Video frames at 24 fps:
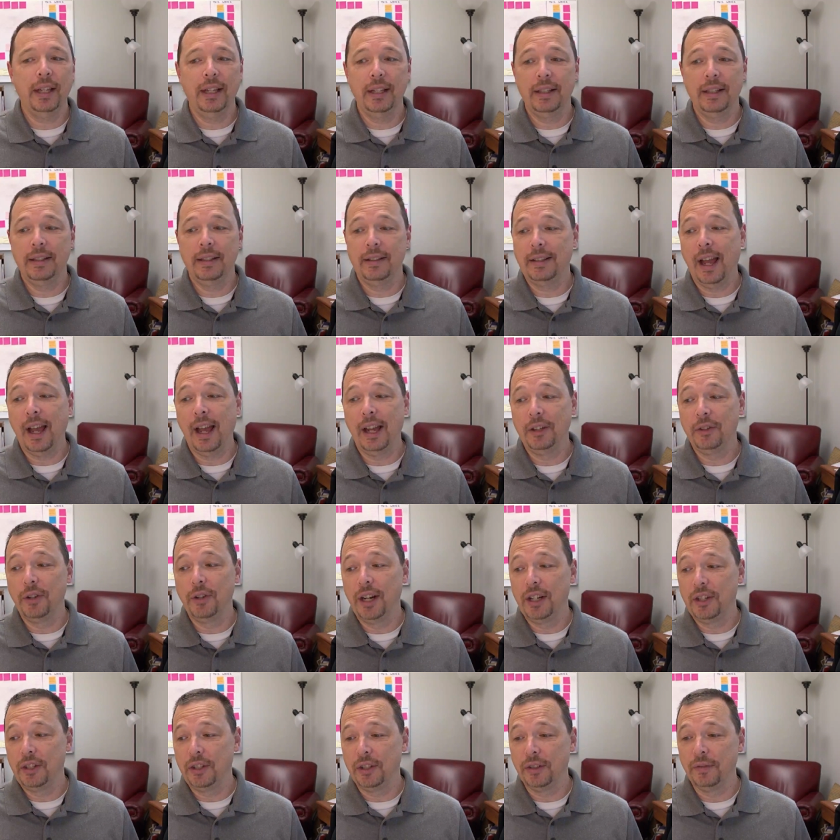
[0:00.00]
is
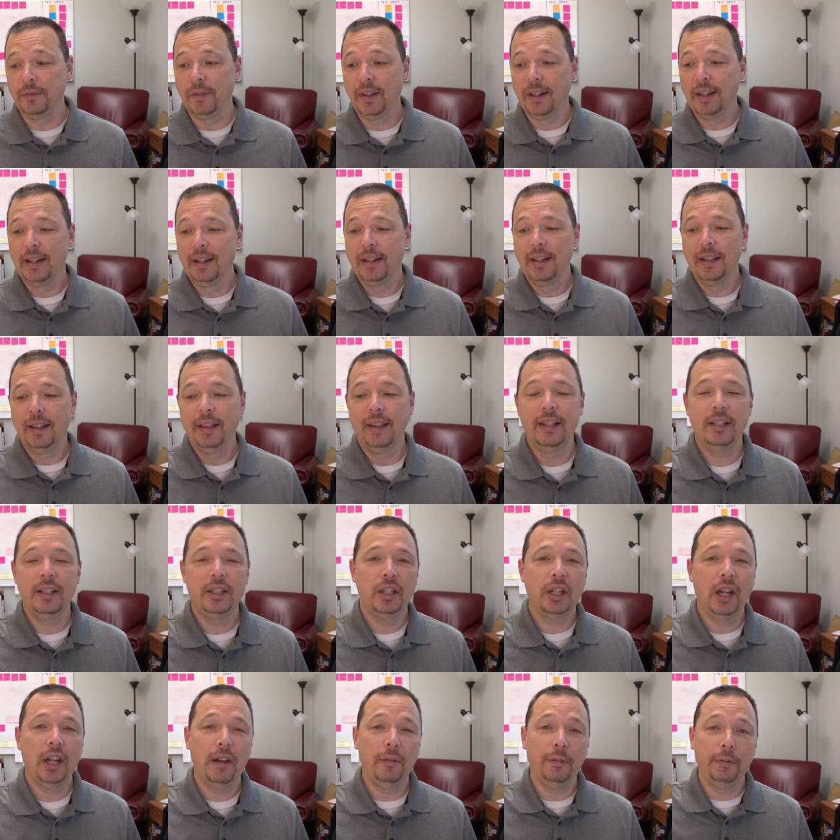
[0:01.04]
hydration. This
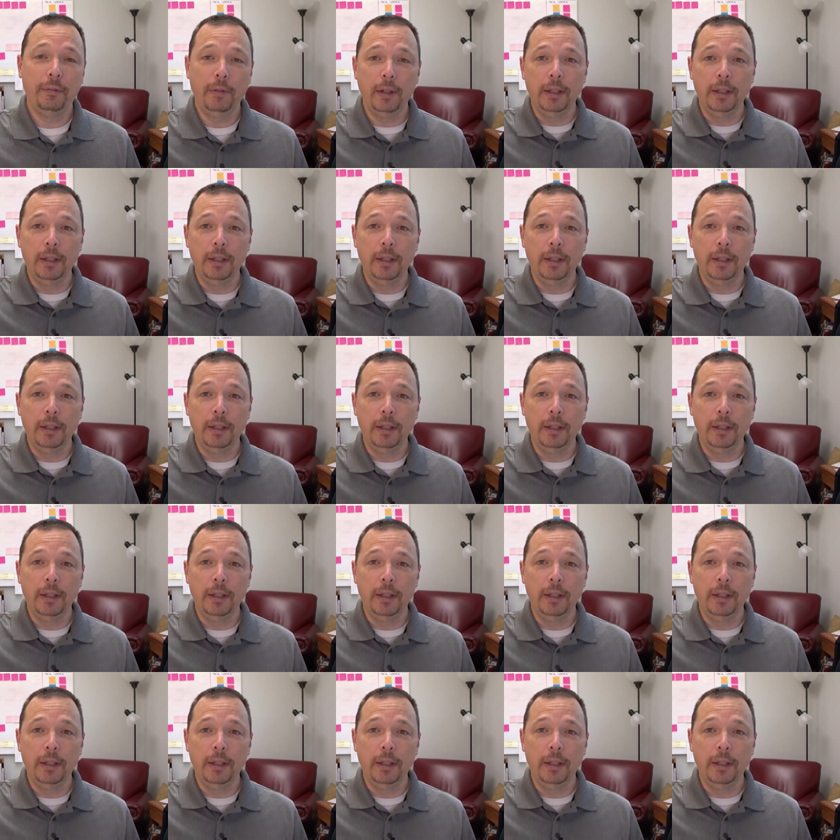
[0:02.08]
stuff